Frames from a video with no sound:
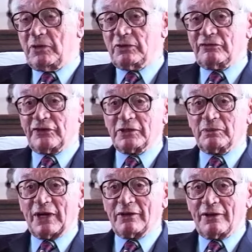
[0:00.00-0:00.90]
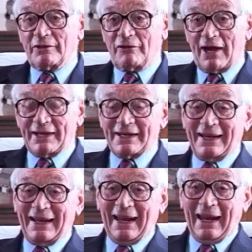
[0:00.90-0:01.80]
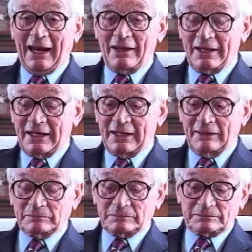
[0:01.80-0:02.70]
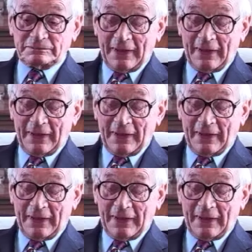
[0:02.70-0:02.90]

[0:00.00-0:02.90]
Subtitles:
Bill Field went on the right, and the